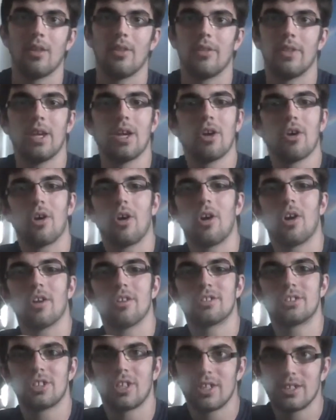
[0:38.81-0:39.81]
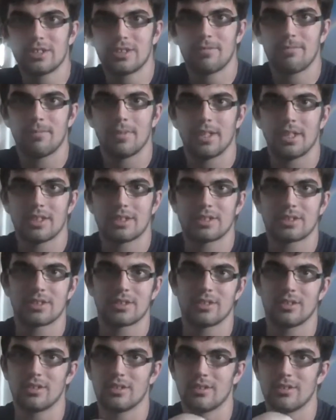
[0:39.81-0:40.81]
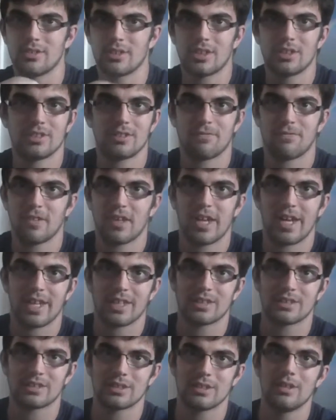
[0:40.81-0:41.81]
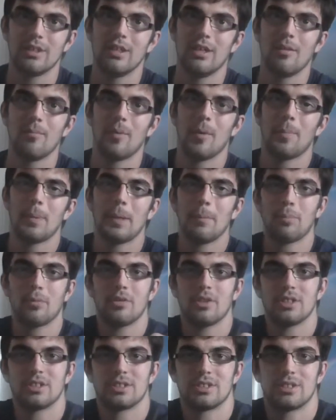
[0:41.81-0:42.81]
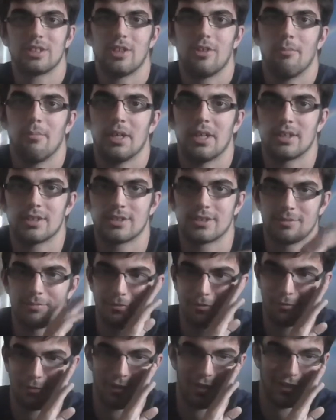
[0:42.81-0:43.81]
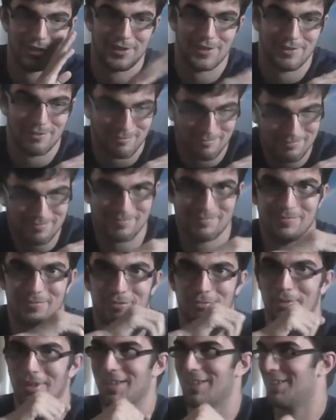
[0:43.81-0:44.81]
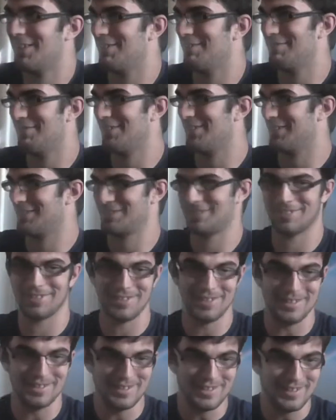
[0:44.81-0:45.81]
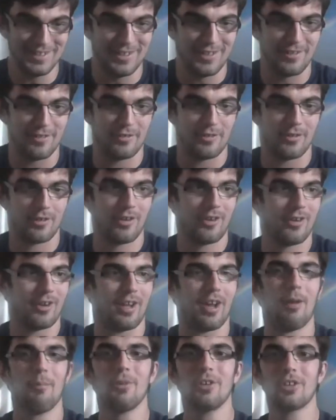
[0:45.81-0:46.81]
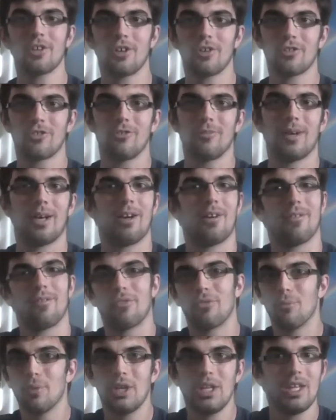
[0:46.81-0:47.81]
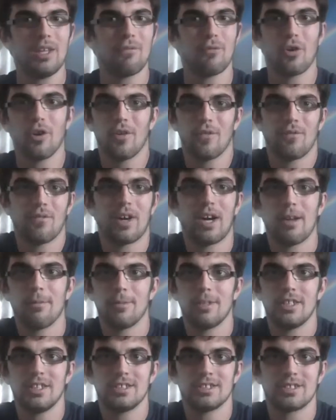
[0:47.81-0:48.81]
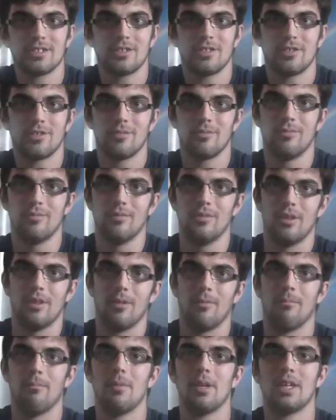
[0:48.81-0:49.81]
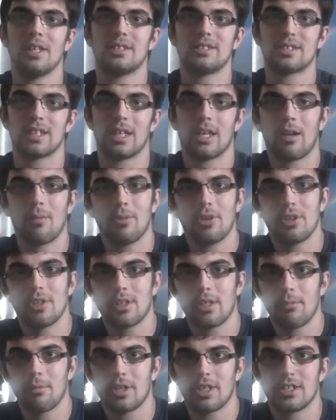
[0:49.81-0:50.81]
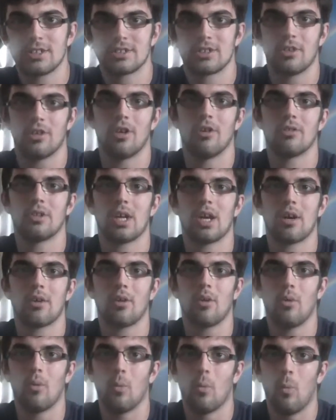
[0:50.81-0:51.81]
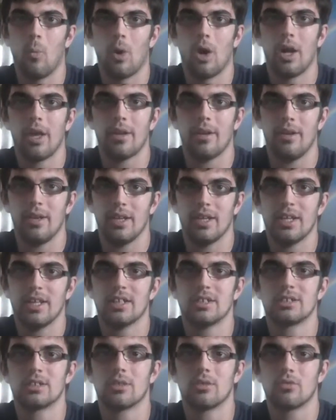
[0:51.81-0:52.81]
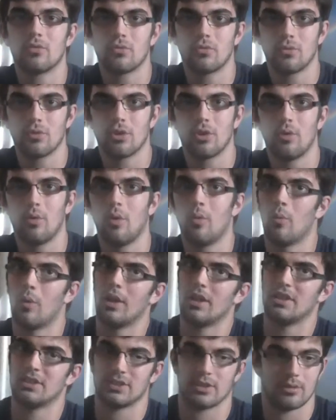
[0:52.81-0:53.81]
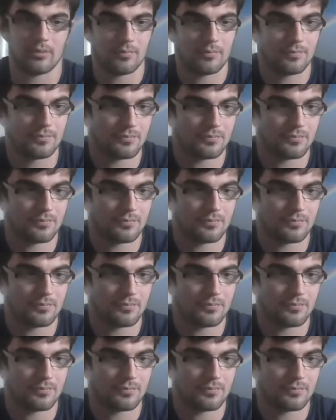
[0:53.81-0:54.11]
There are tons of myths, tons of facts, but people listen to the myths. Twilight. Twilight, yes. Alright, I'm going to go through about 3, 4, 5 of these little myths, and I'm going to give you guys the lowdown. What is true, what isn't.